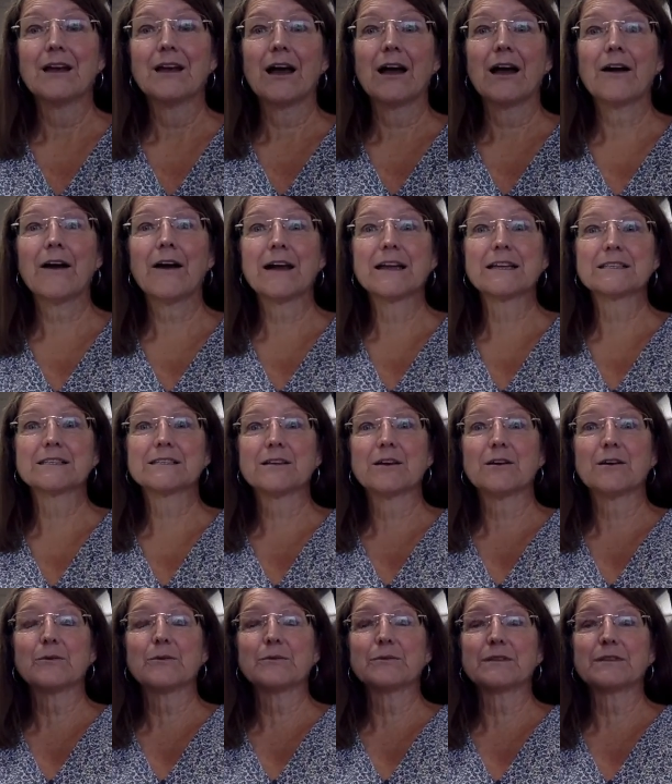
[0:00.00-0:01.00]
All right,
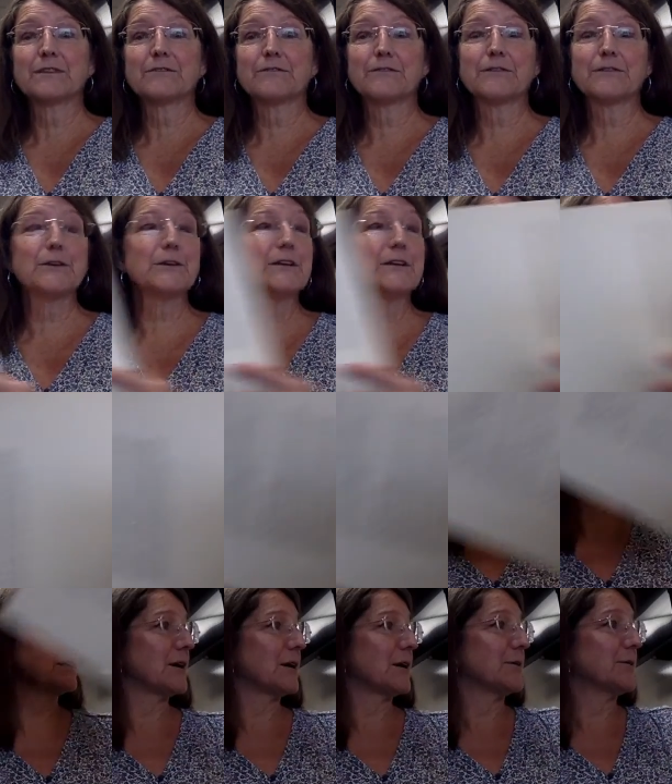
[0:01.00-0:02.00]
so the flute and
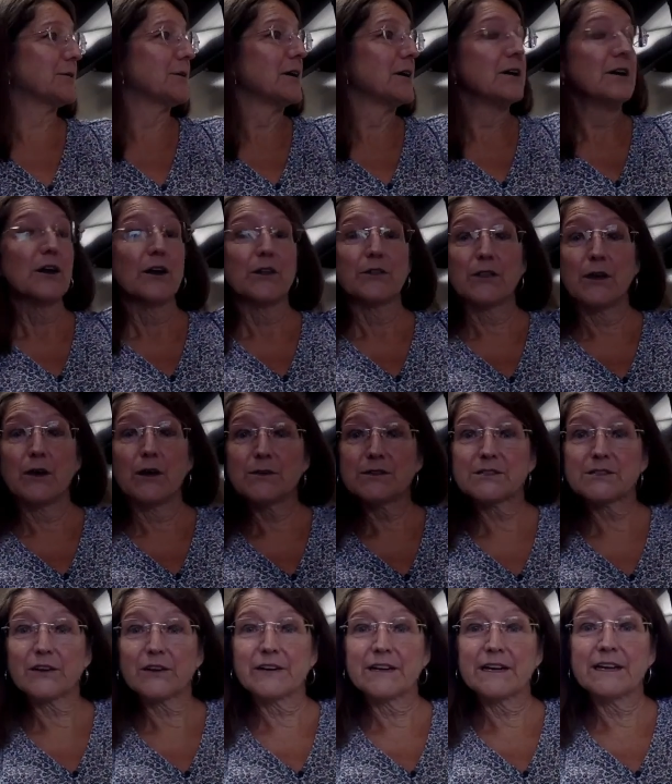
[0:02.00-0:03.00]
piccolo,
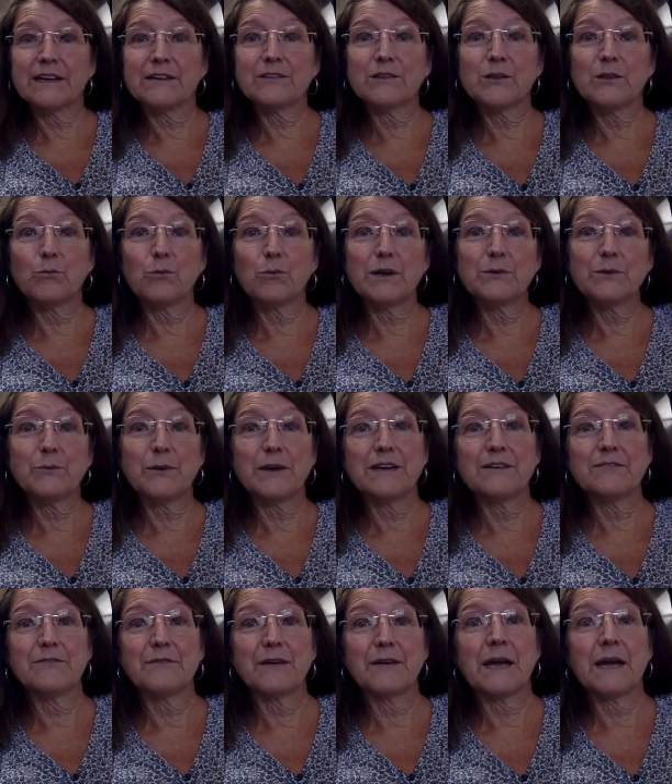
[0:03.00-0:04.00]
those are in the
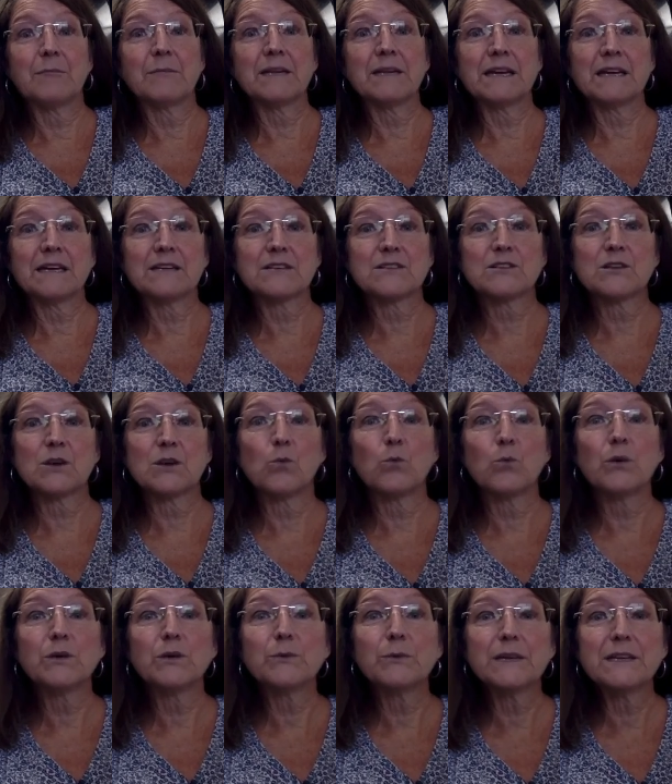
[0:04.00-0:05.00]
woodwind family. So
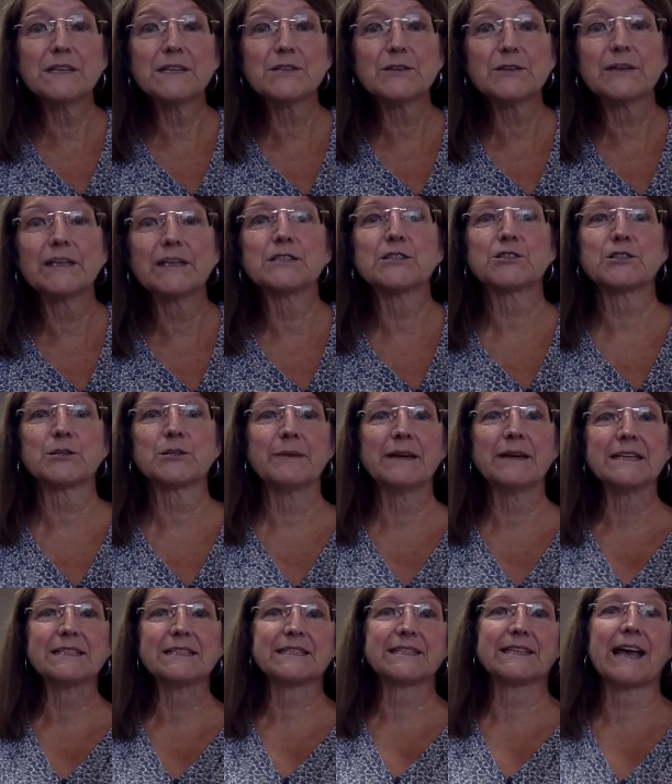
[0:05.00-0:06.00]
woodwinds are
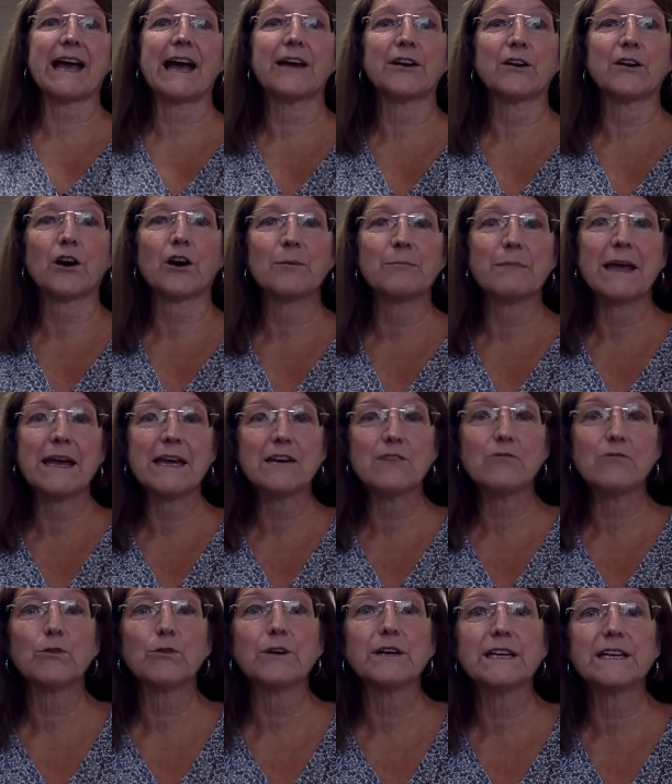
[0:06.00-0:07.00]
instruments that are made
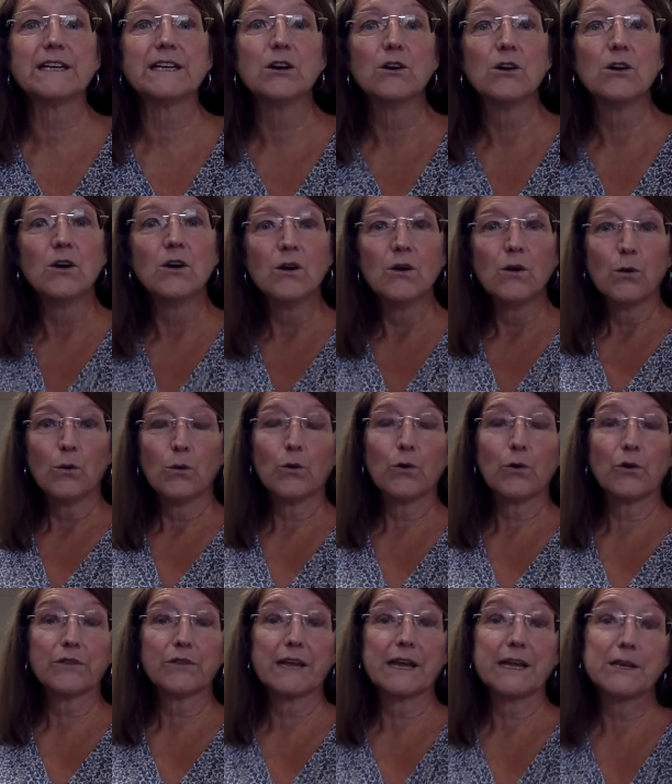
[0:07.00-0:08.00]
of wood,
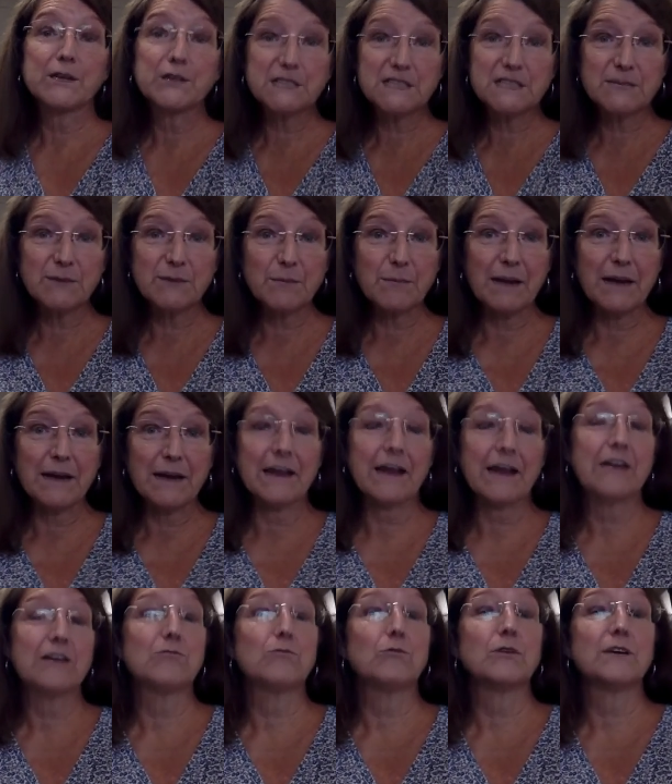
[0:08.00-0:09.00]
or they used to be made
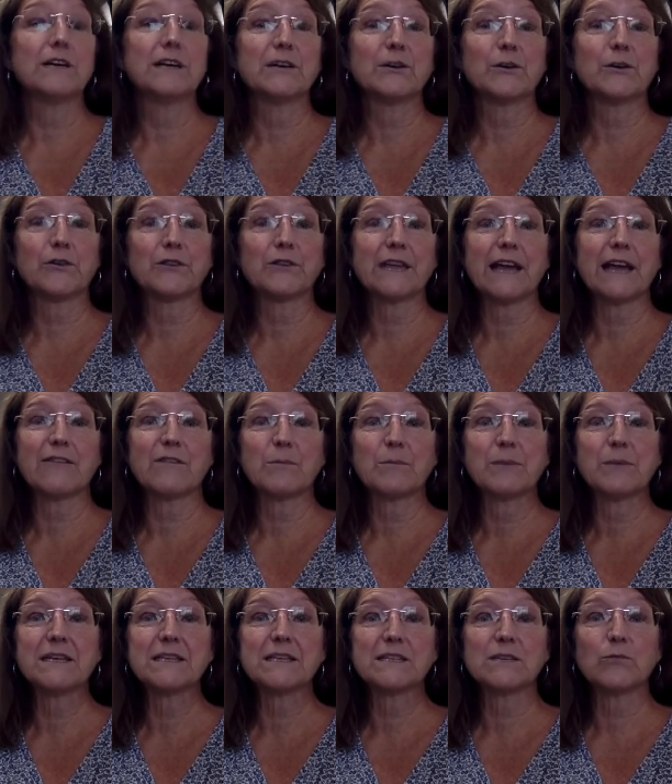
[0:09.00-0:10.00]
out of wood, or they have a
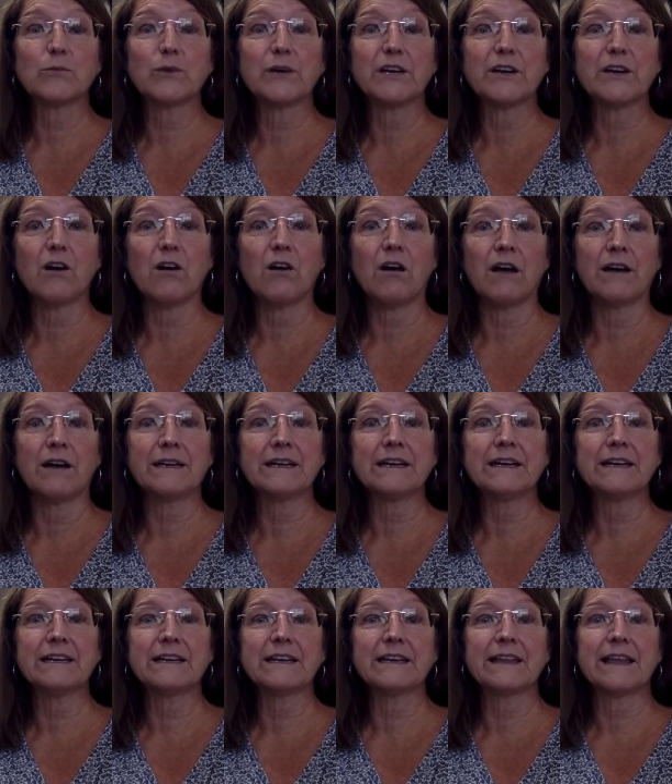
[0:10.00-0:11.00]
piece of wood on
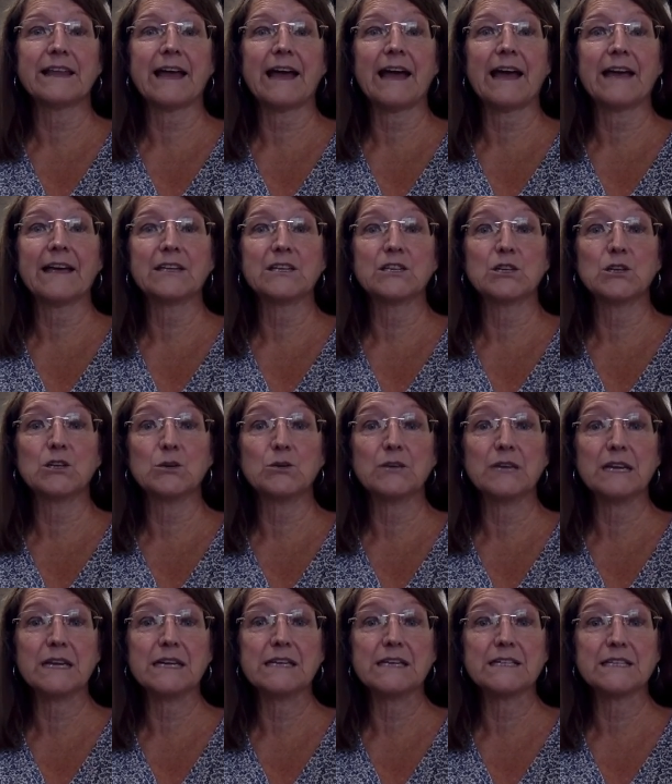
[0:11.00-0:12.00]
it that you
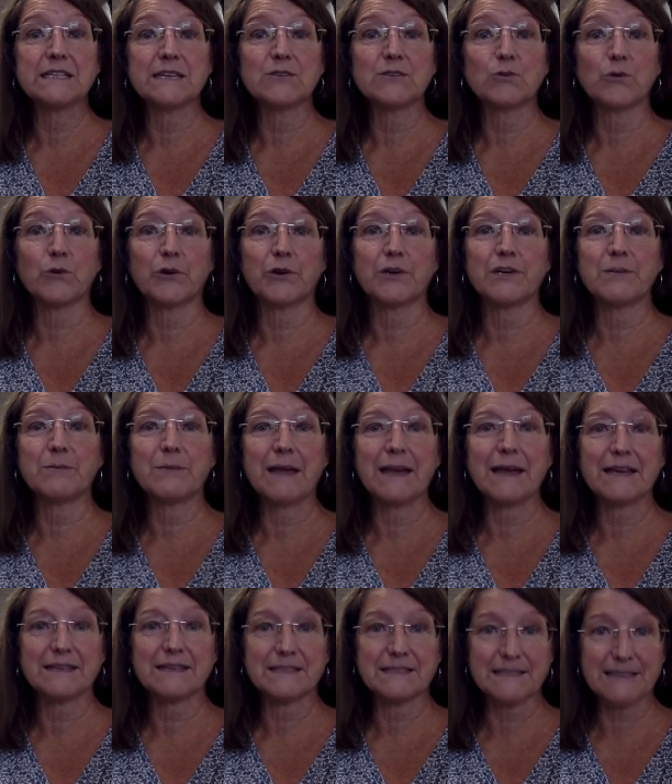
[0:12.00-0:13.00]
need in order to
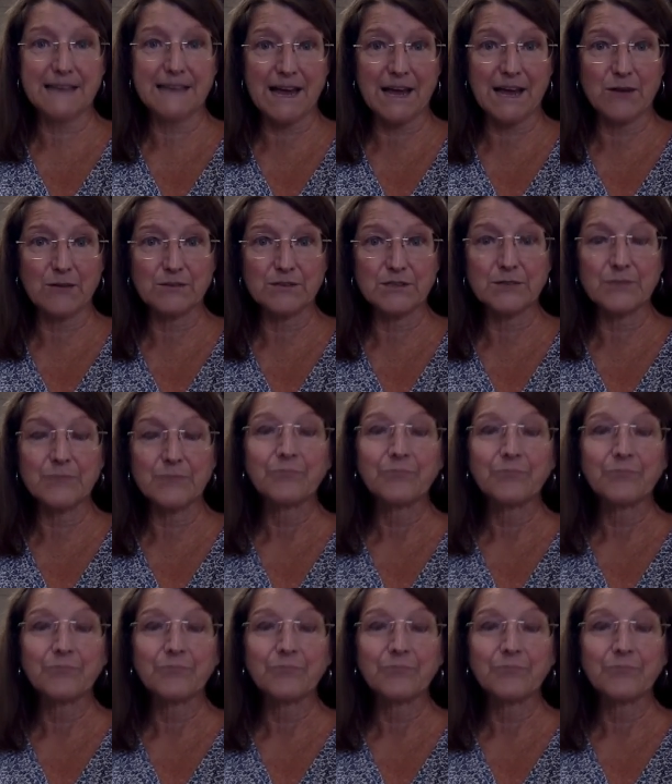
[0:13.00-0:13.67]
make the sound.